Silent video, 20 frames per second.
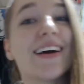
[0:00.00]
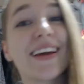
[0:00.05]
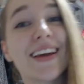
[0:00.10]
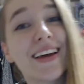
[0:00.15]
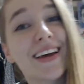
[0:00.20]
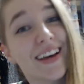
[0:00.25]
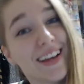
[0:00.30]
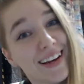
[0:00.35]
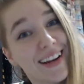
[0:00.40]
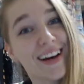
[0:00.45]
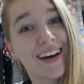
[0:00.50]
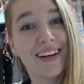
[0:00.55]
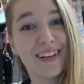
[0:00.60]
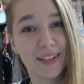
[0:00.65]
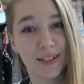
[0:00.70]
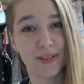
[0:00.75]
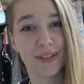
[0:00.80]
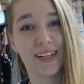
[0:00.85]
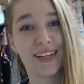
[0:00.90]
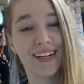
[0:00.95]
cannot
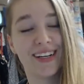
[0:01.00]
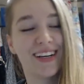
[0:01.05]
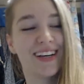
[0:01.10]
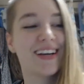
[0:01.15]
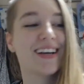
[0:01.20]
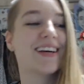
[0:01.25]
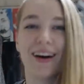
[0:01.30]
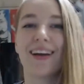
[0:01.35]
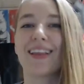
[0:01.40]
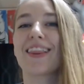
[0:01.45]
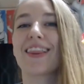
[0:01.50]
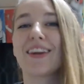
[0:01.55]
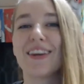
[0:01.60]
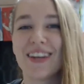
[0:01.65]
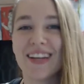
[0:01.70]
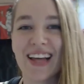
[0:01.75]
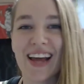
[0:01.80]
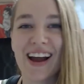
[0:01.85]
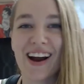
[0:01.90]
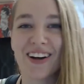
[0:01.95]
do it. 30
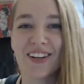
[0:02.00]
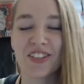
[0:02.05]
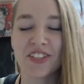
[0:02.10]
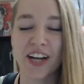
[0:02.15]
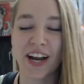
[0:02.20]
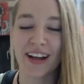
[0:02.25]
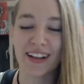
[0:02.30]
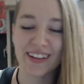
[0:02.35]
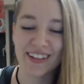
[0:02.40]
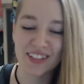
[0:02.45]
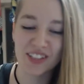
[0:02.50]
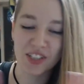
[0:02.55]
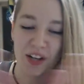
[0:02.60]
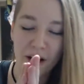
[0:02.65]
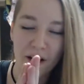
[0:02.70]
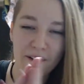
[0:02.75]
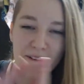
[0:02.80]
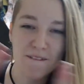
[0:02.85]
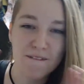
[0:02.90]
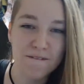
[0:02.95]
day art challenge,
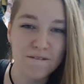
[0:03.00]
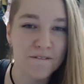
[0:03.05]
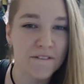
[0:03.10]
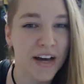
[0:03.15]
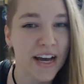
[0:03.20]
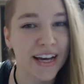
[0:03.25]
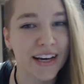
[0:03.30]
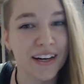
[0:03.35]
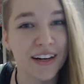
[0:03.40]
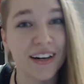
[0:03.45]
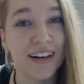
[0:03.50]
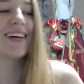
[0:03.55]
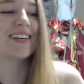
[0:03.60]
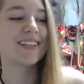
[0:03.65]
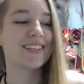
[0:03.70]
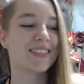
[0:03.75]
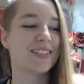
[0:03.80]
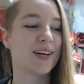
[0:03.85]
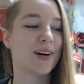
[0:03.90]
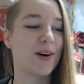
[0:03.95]
fail.
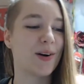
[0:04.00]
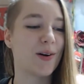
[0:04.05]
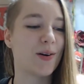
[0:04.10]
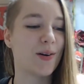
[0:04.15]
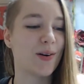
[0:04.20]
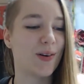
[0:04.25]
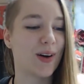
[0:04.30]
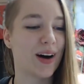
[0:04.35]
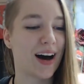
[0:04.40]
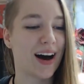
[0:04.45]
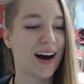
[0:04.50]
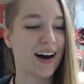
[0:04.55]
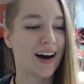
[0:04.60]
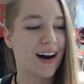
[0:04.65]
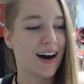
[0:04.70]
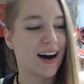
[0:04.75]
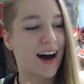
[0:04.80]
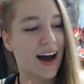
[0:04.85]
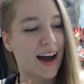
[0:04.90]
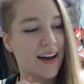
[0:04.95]
So
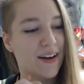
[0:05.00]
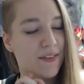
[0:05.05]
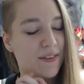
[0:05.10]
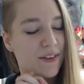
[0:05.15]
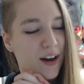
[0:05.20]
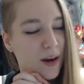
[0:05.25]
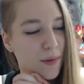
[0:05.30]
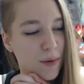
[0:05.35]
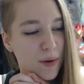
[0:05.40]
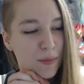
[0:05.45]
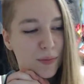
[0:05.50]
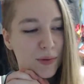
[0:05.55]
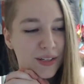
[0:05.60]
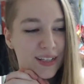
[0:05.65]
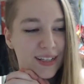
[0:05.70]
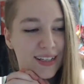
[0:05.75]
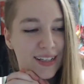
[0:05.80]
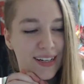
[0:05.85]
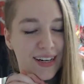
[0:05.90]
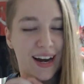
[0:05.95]
I've come up
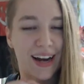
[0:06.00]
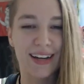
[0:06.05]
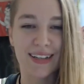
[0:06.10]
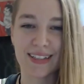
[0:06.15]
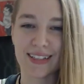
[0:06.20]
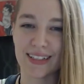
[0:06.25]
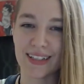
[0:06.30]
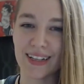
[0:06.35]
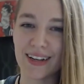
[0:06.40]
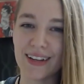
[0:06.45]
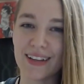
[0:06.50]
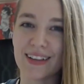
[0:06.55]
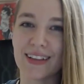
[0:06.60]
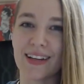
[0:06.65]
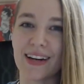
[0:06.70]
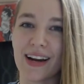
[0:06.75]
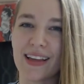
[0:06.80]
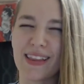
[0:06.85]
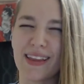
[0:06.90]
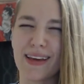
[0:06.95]
with an idea
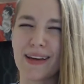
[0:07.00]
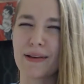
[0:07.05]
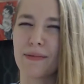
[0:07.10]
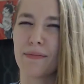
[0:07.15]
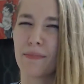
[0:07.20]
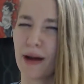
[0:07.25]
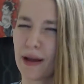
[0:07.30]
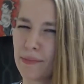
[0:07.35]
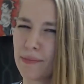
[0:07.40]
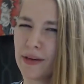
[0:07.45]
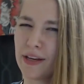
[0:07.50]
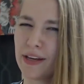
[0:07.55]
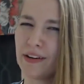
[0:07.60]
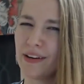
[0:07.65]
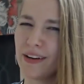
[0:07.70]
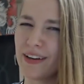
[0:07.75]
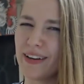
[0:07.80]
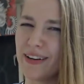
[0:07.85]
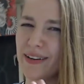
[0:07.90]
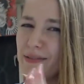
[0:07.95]
that I think might be good.
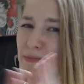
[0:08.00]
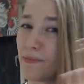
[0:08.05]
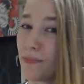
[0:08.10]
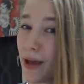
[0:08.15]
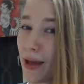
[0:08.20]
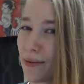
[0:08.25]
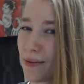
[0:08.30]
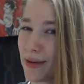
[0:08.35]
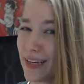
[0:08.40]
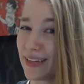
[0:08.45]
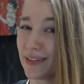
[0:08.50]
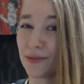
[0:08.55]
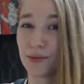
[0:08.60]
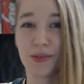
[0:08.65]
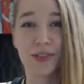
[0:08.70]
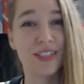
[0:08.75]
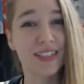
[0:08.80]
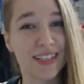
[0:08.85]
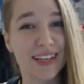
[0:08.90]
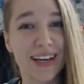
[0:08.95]
Maybe?
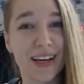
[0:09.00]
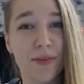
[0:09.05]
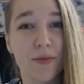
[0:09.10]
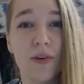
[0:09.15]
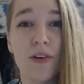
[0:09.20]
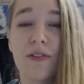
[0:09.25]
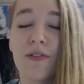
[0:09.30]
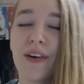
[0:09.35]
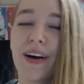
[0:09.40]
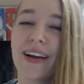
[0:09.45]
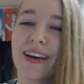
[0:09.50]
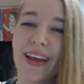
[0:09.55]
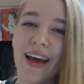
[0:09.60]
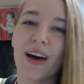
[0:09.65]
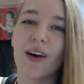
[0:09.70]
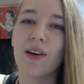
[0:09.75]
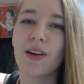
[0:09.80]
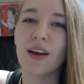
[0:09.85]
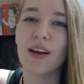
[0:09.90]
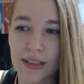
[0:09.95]
We'll see. We'll find
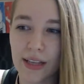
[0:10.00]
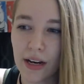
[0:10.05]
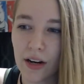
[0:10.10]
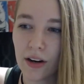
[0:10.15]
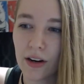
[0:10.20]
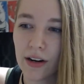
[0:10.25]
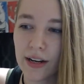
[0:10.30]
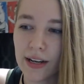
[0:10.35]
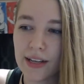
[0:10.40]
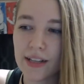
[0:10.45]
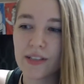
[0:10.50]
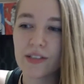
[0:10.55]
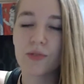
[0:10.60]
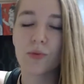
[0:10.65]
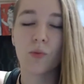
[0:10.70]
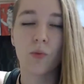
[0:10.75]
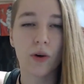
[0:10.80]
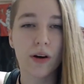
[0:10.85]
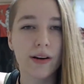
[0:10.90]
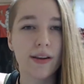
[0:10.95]
out. There is
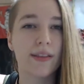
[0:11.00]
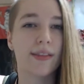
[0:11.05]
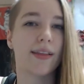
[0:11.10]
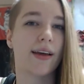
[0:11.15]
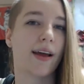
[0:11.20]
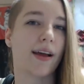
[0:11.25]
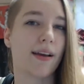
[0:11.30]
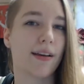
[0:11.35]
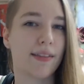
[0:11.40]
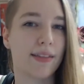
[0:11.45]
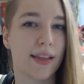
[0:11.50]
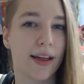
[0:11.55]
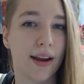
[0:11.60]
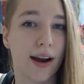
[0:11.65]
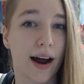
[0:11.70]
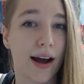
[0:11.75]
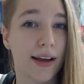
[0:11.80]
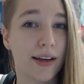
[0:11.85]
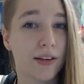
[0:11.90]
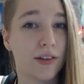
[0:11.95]
one thing that
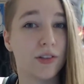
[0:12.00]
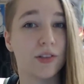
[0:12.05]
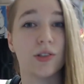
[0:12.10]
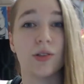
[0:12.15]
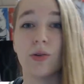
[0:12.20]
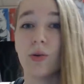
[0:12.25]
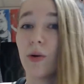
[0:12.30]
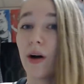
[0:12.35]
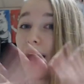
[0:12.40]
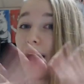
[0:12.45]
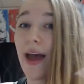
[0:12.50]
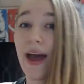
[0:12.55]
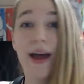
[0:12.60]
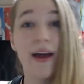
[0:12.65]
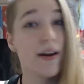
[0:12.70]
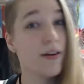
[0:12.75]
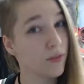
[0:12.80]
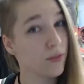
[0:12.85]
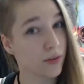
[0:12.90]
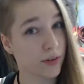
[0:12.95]
I can do
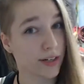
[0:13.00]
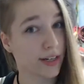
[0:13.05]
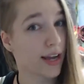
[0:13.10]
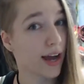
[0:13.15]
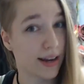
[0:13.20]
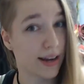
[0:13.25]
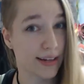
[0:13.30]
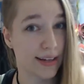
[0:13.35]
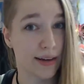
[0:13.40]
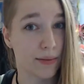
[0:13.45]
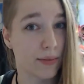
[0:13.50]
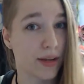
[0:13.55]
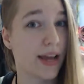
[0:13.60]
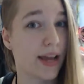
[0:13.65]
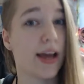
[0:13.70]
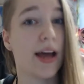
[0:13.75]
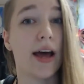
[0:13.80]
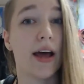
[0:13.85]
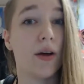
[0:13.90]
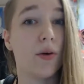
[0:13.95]
every goddamn
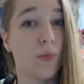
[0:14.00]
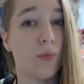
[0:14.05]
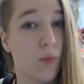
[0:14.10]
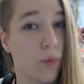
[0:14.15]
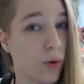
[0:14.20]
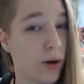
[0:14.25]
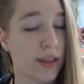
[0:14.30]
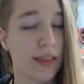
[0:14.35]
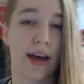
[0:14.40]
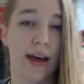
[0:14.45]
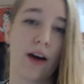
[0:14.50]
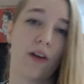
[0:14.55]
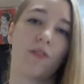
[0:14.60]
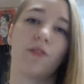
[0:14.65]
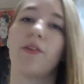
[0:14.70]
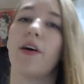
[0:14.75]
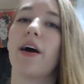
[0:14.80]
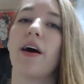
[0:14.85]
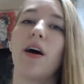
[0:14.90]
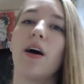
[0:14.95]
day without
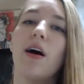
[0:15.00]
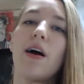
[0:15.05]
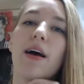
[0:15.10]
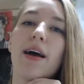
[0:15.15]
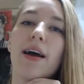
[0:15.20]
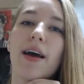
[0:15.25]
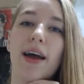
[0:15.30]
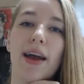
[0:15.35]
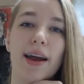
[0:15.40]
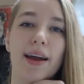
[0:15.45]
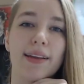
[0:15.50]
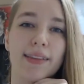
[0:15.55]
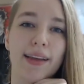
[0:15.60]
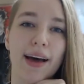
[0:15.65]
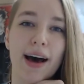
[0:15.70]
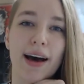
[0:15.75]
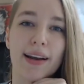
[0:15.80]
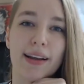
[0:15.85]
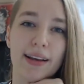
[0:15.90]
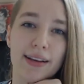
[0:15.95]
fail, and
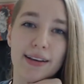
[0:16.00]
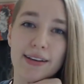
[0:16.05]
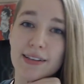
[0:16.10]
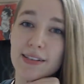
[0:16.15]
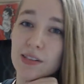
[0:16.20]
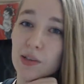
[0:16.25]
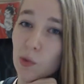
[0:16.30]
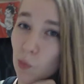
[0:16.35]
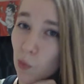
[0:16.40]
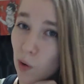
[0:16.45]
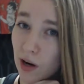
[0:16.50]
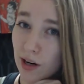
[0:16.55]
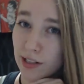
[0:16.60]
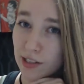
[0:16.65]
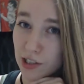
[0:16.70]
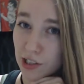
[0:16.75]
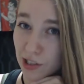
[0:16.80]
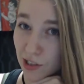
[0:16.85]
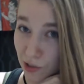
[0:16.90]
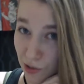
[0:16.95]
that is
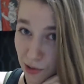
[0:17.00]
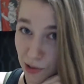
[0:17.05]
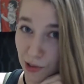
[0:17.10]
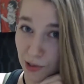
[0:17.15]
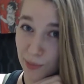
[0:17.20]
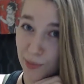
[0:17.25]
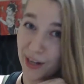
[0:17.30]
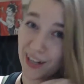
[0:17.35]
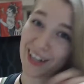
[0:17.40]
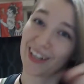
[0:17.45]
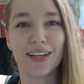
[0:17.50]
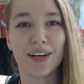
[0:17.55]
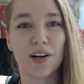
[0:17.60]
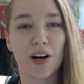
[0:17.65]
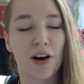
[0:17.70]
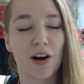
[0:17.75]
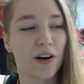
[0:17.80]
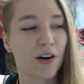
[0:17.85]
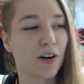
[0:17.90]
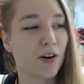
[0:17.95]
watch YouTube. There
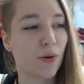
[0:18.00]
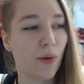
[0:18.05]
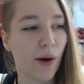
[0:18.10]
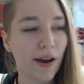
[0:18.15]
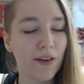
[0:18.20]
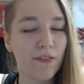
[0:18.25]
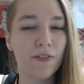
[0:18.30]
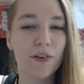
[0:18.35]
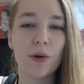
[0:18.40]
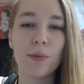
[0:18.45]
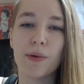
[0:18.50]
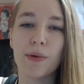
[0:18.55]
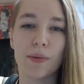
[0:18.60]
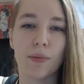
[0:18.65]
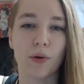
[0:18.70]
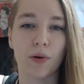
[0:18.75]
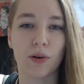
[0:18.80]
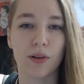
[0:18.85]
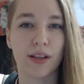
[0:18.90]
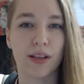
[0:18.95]
are quite a few
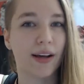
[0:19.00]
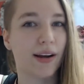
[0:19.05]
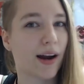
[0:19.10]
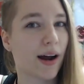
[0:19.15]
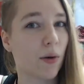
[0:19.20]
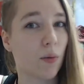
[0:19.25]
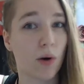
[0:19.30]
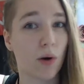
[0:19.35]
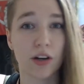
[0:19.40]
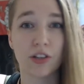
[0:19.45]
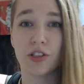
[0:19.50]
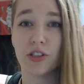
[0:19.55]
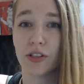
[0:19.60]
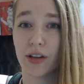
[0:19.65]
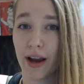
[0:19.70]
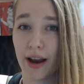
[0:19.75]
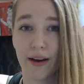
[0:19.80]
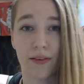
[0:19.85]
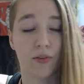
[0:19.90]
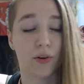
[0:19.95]
people that I watch
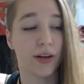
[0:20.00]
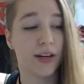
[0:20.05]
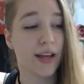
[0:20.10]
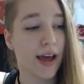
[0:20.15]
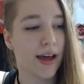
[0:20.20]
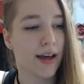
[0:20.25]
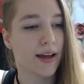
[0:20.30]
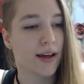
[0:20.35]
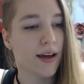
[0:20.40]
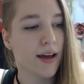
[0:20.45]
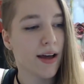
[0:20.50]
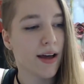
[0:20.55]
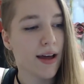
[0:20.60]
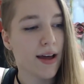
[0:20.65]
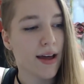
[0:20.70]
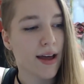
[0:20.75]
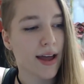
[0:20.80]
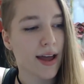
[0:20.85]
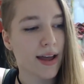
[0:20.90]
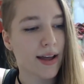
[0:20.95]
every day.
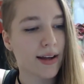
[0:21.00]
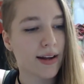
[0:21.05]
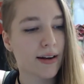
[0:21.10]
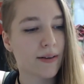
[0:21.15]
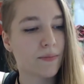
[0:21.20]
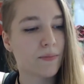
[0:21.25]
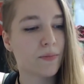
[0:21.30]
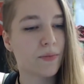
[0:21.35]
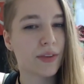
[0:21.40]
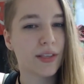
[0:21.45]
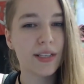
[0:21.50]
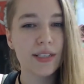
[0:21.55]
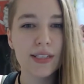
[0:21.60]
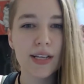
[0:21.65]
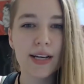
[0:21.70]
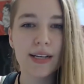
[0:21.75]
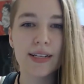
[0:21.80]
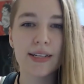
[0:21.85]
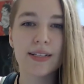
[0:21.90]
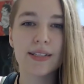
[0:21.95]
And this
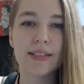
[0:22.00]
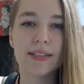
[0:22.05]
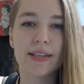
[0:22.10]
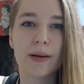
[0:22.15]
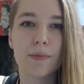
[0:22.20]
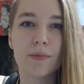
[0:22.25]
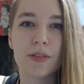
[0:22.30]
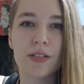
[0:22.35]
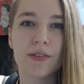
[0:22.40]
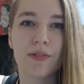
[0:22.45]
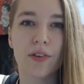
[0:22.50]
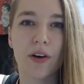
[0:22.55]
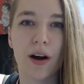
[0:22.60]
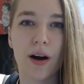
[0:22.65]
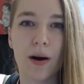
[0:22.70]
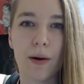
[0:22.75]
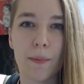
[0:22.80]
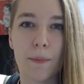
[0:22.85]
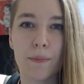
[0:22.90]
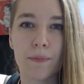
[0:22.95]
idea stems
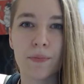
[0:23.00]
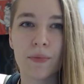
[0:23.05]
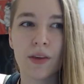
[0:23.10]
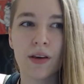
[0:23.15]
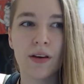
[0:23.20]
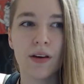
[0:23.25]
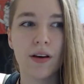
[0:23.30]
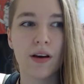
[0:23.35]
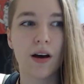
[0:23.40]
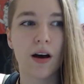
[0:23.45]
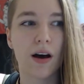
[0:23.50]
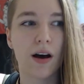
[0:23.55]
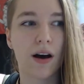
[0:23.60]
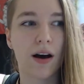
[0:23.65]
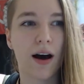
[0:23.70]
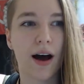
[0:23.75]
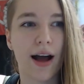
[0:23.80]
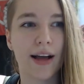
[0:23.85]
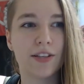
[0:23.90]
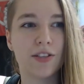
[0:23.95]
from
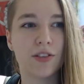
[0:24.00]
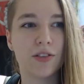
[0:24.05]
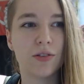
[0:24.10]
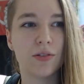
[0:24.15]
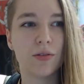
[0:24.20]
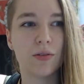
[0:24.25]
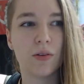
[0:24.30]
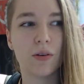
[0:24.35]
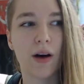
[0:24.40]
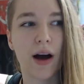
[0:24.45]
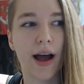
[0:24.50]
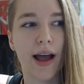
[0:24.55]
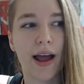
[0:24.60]
I do